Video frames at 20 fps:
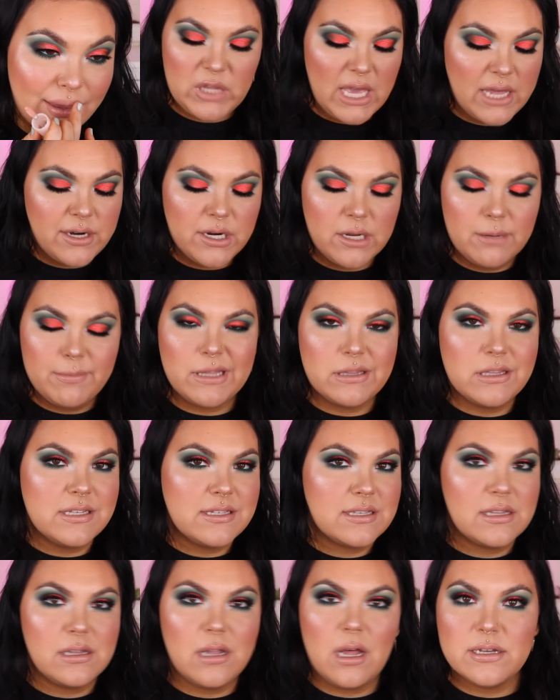I don't know about
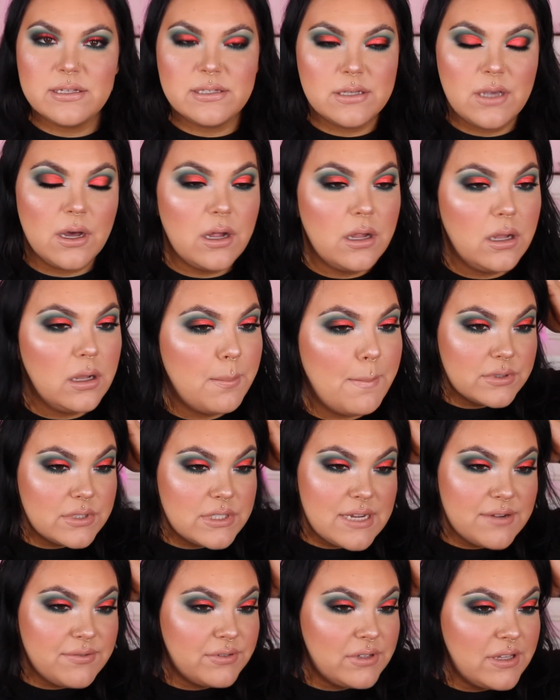this gloss, y'all.
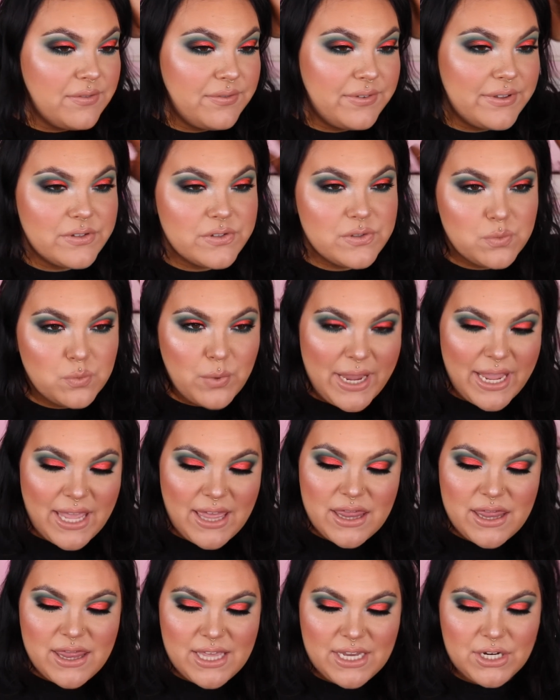Definitely feels way
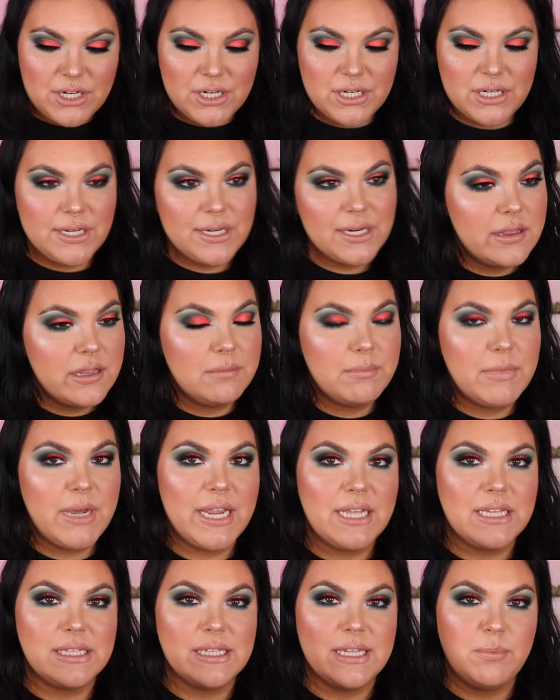thicker than
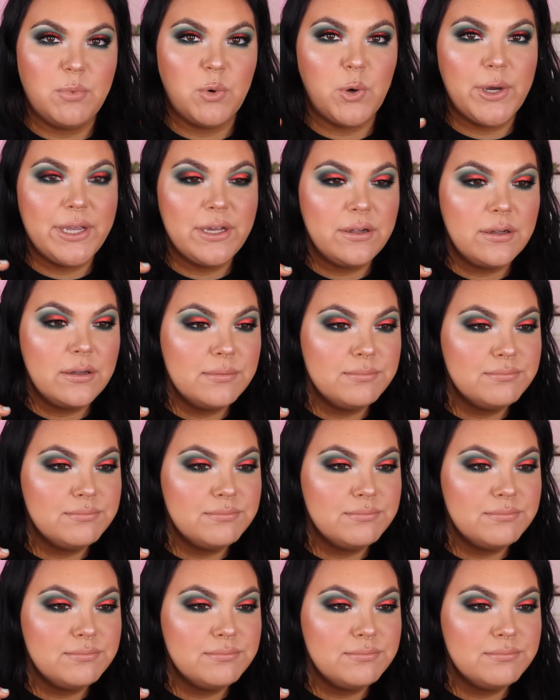my lip oil.